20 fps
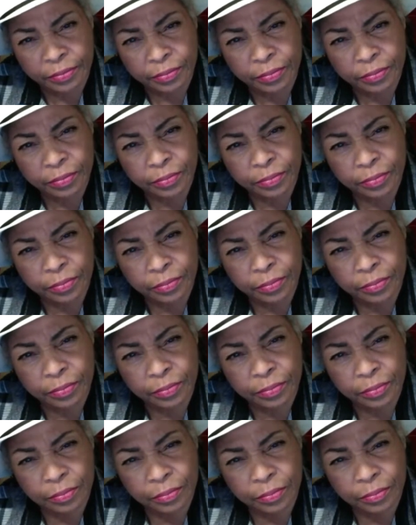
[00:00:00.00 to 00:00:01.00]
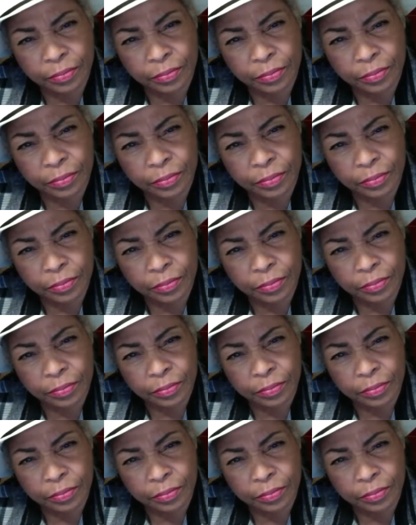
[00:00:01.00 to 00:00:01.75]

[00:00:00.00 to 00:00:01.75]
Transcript: (silence)